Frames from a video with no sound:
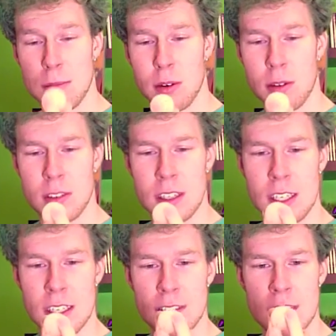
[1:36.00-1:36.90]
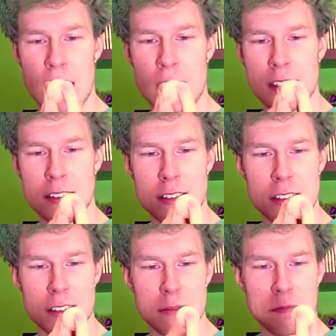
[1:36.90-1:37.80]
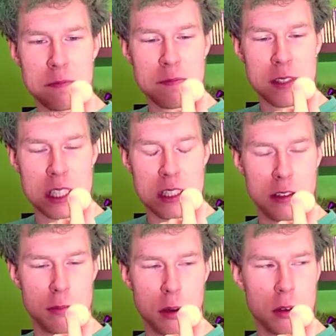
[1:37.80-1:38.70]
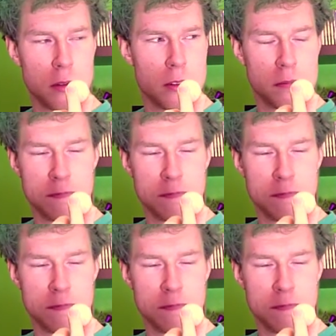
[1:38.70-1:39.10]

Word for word: balls and guinness cans. Guinness balls.